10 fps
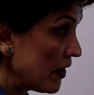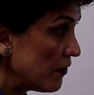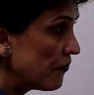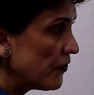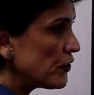
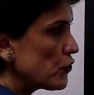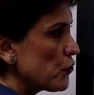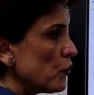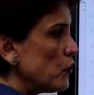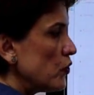if we
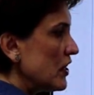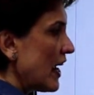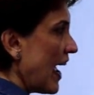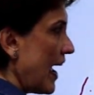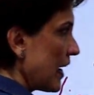choose
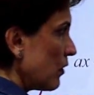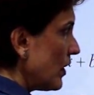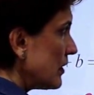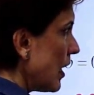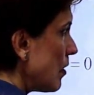A,
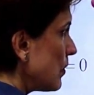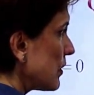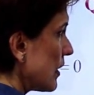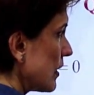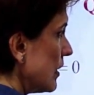what
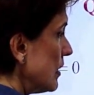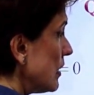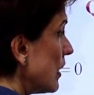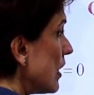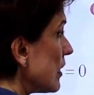happened
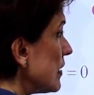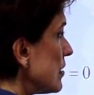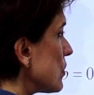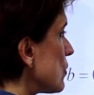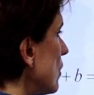here?
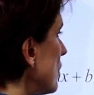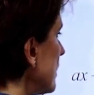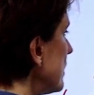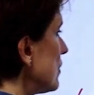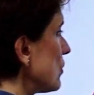This
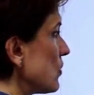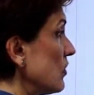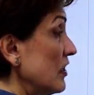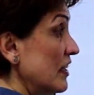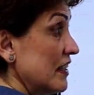turned into
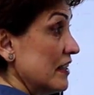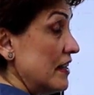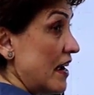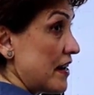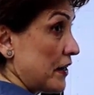the
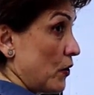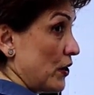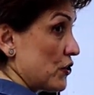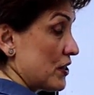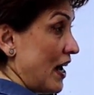linear
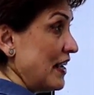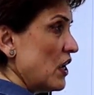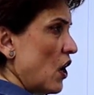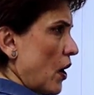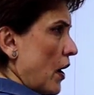equation,
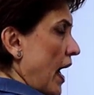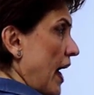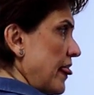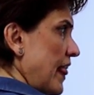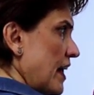right?
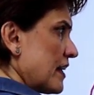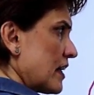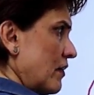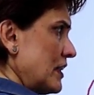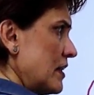And
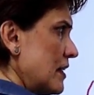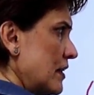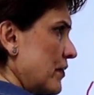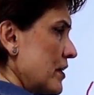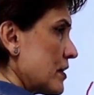then, what is
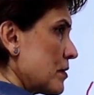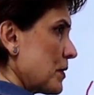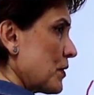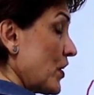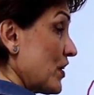the differences
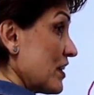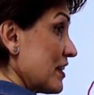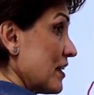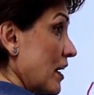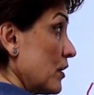
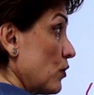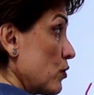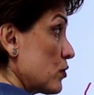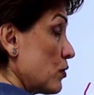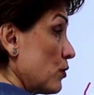between
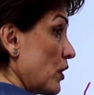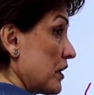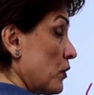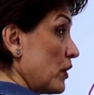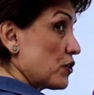those two
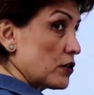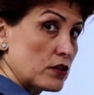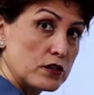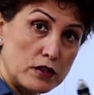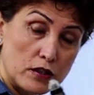
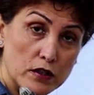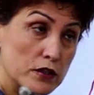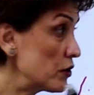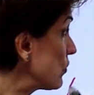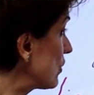equations?
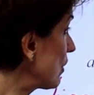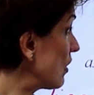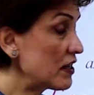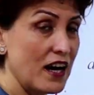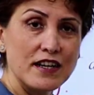Did you
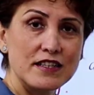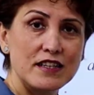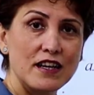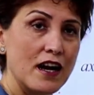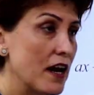
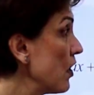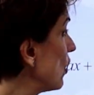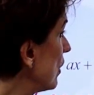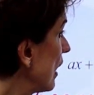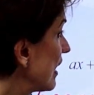recognize?
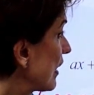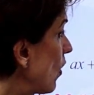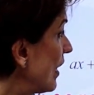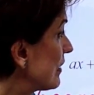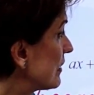
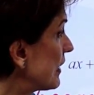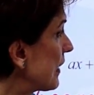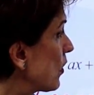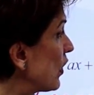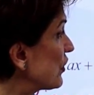
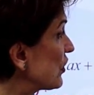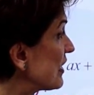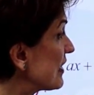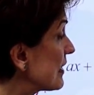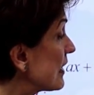Quadratic
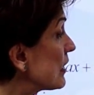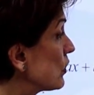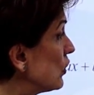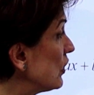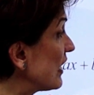equation is
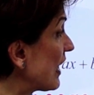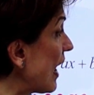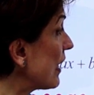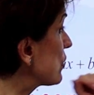including